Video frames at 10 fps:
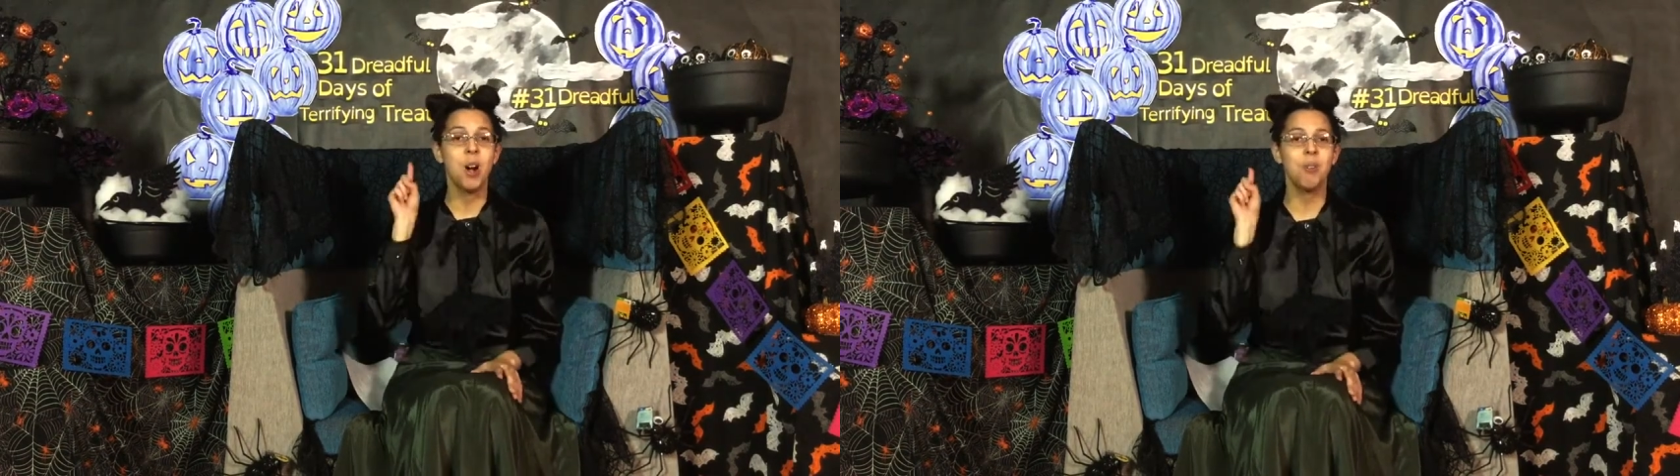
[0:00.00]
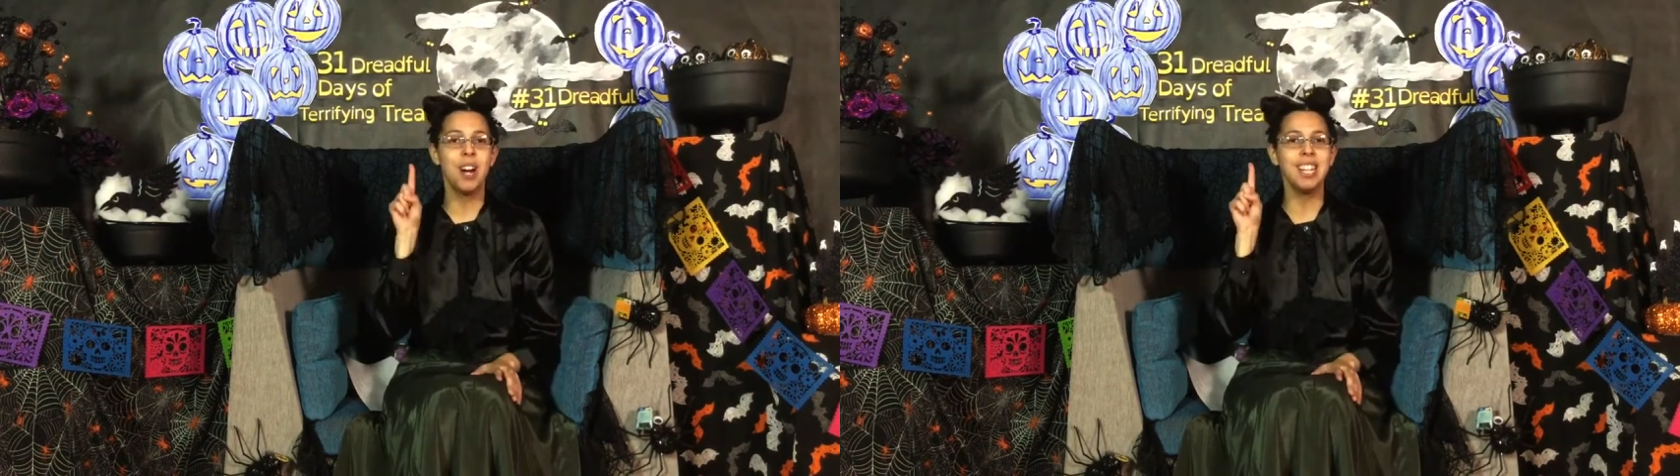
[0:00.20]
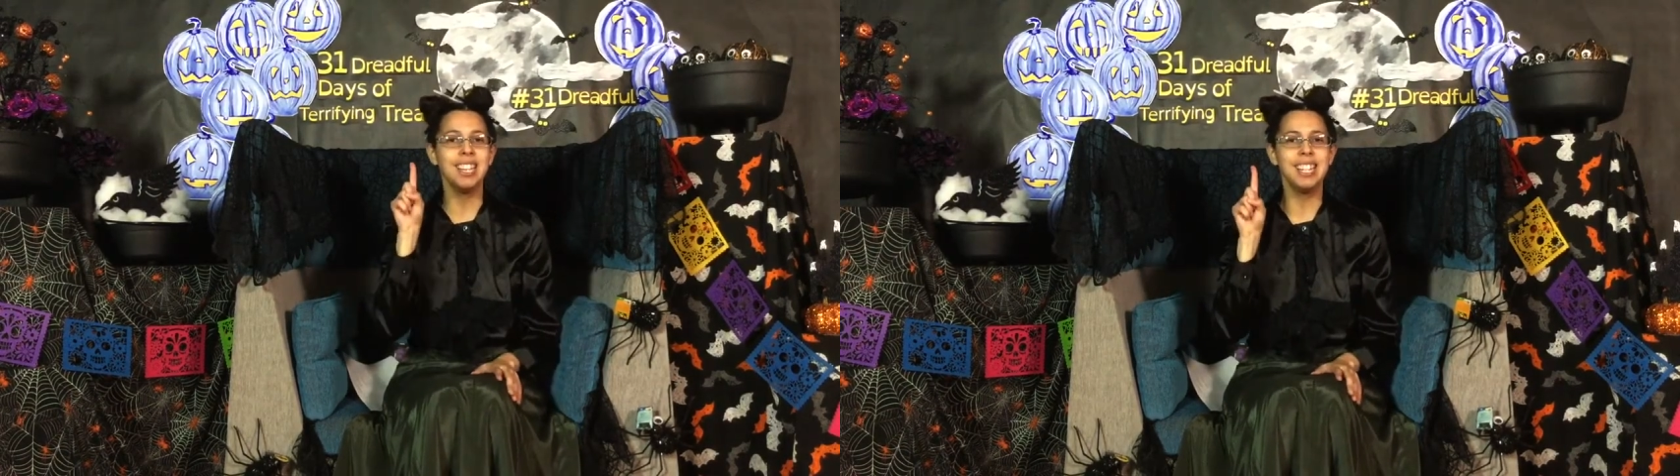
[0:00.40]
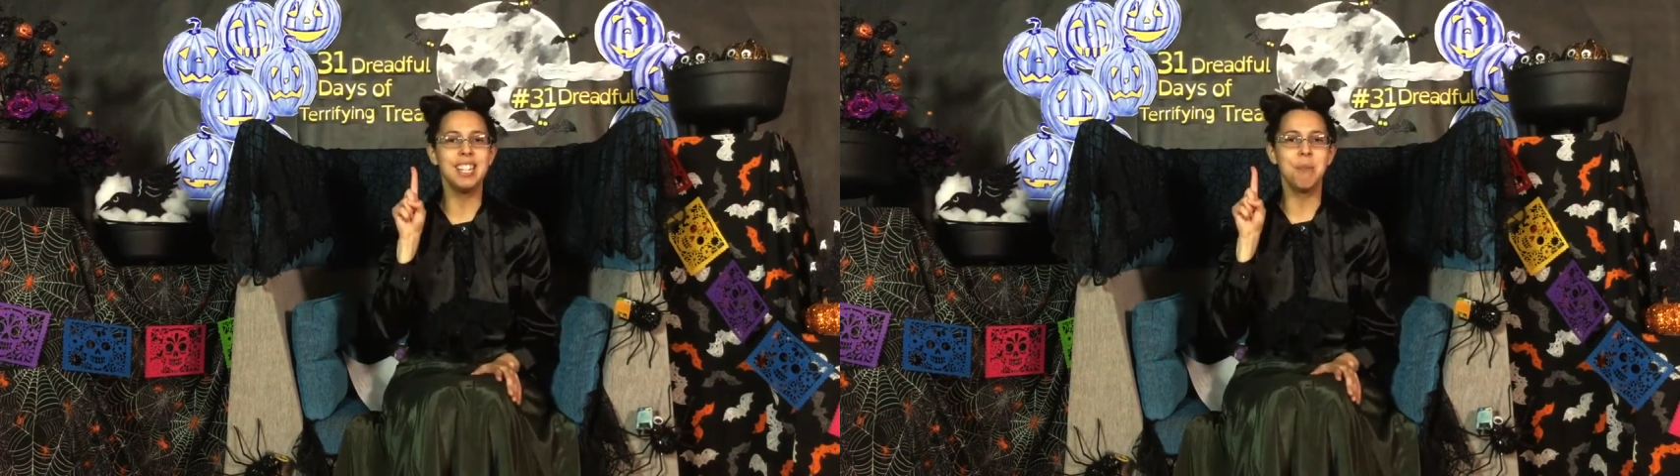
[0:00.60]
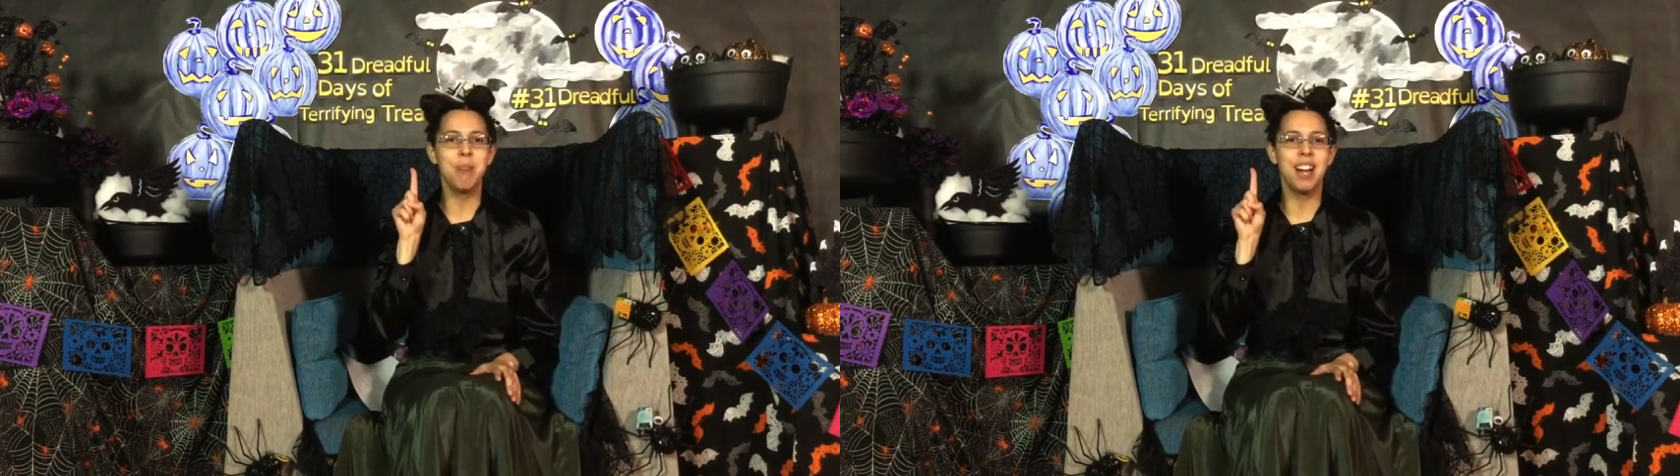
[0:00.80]
One
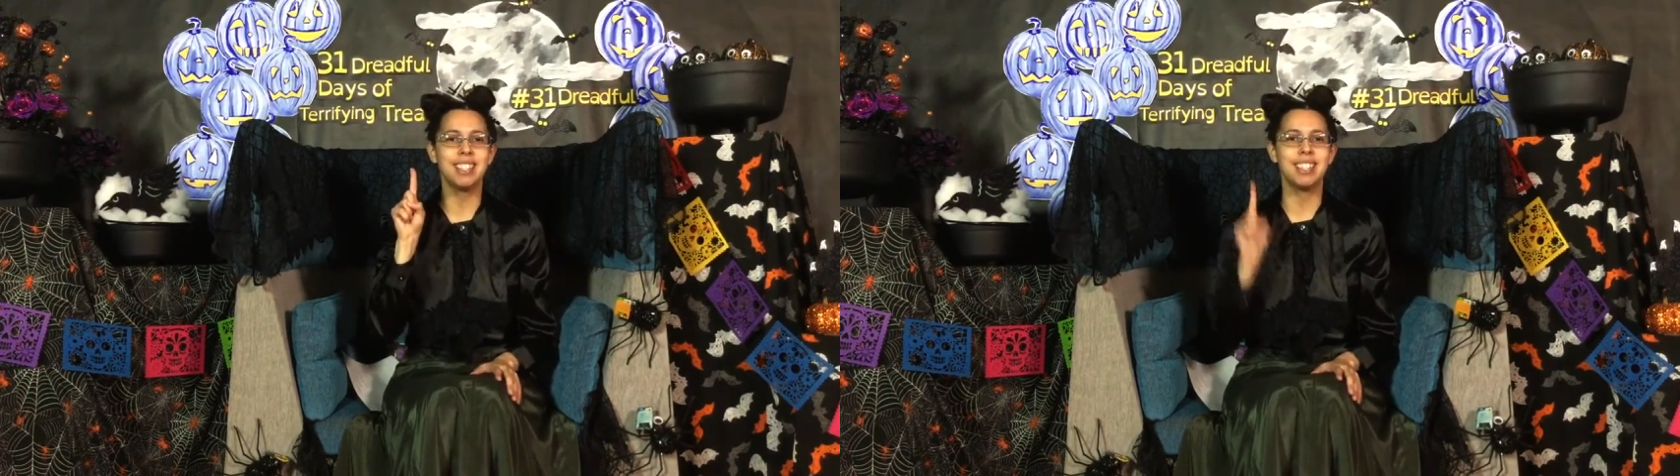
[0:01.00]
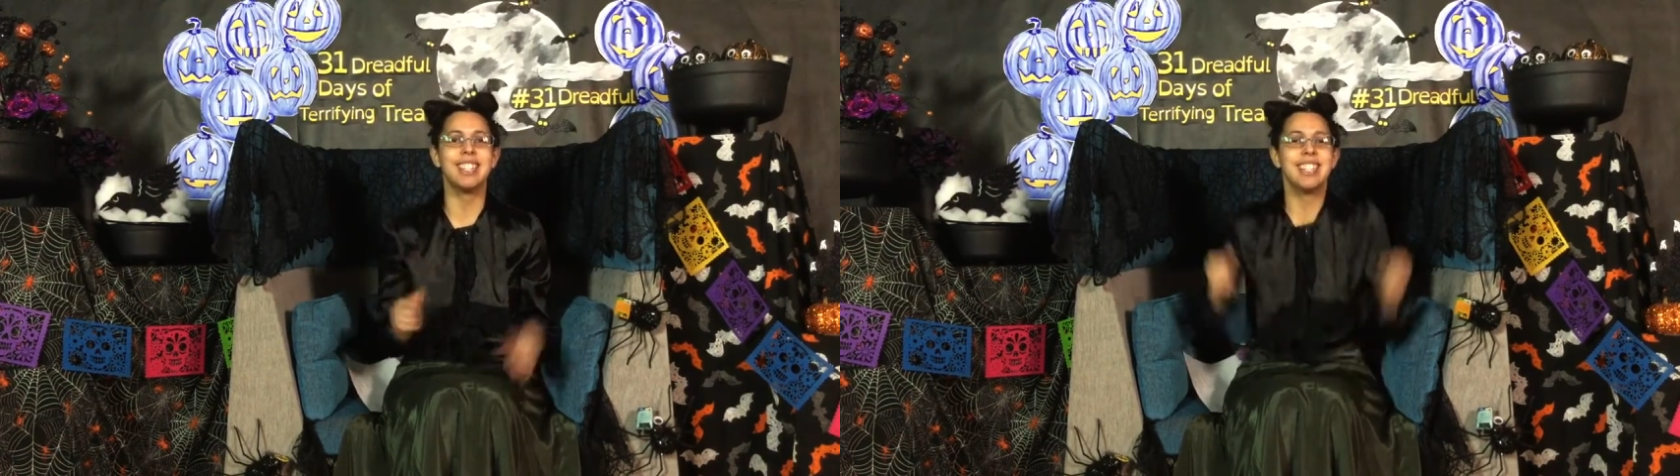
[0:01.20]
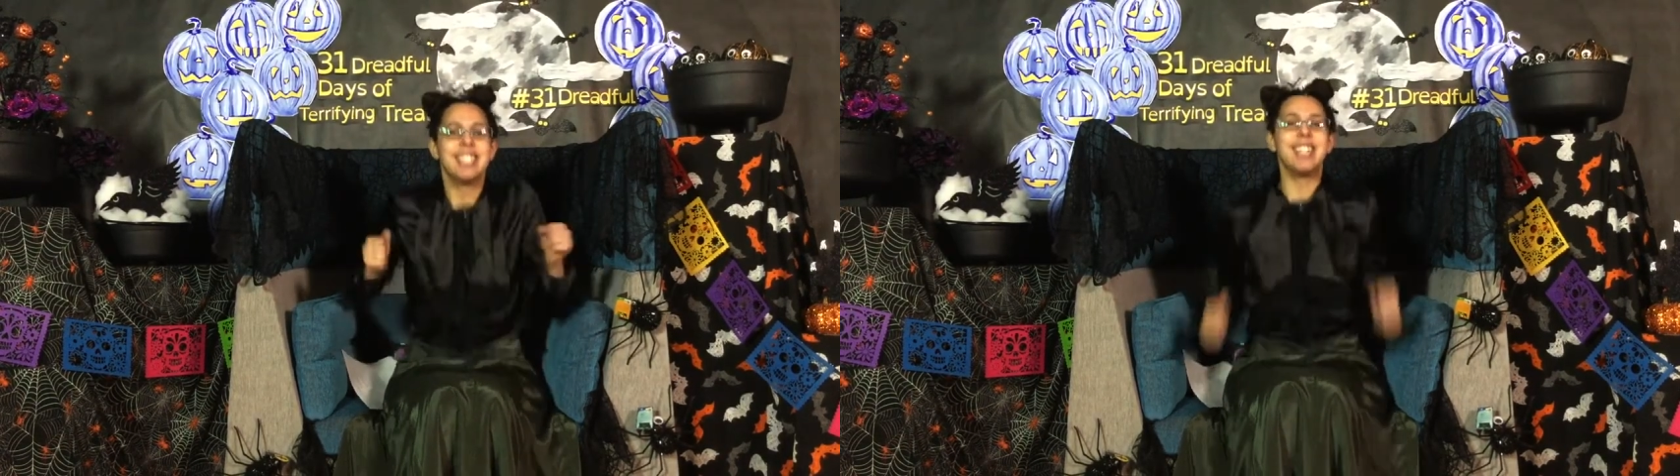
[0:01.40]
little monster